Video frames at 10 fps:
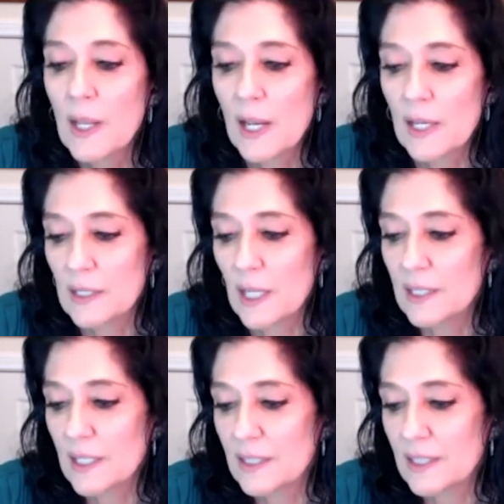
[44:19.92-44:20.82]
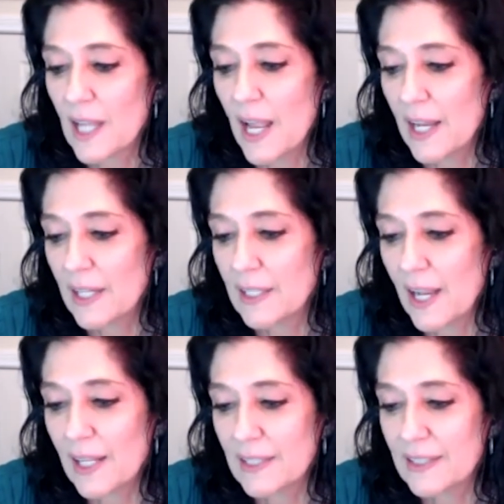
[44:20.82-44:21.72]
And it's like,
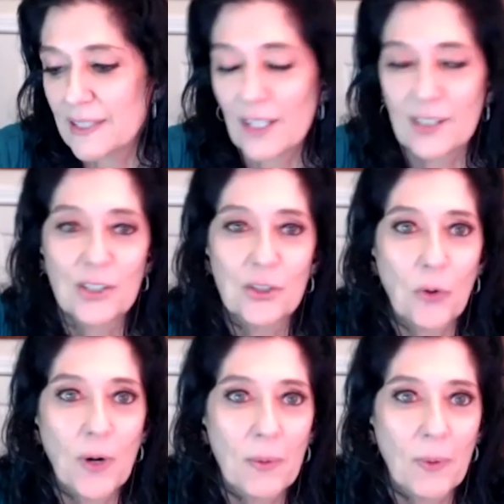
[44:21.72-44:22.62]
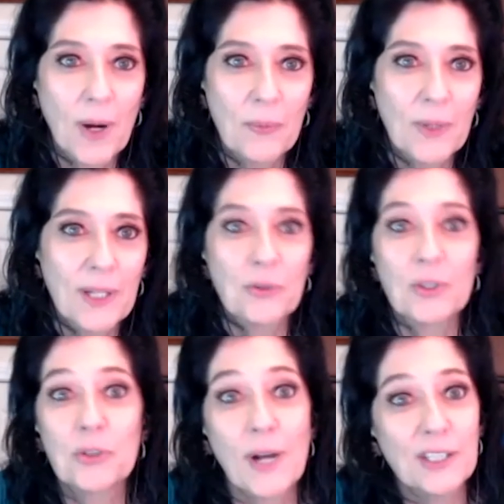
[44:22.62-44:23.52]
I like to tell a story where I went to a
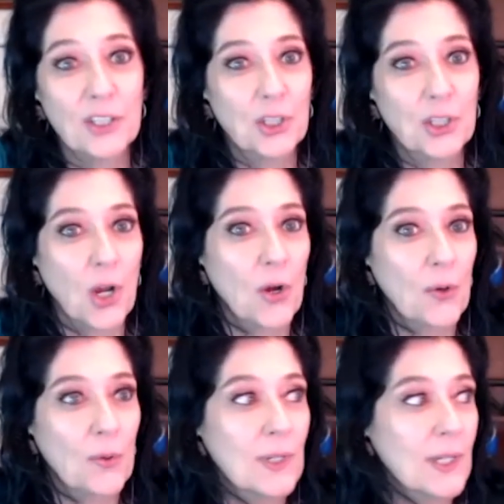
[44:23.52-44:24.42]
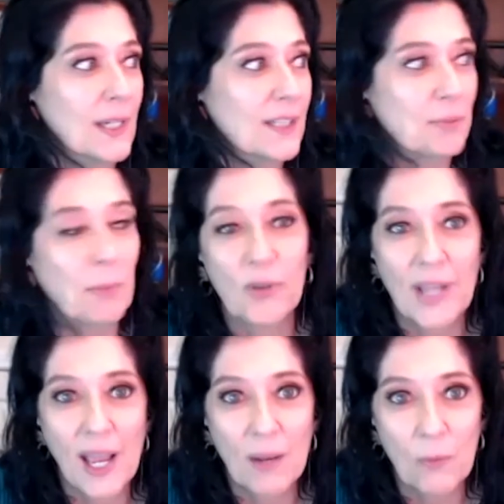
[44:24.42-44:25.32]
trade show in
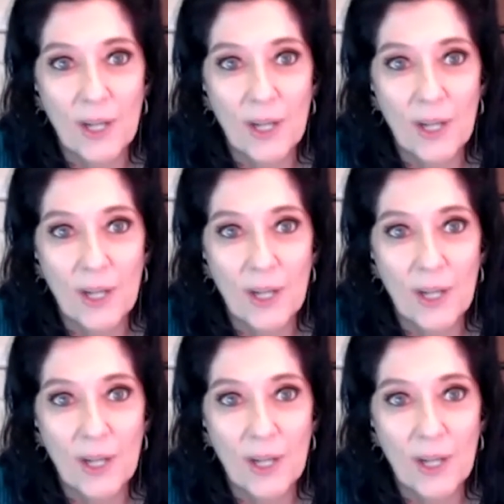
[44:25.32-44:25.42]
Spokane,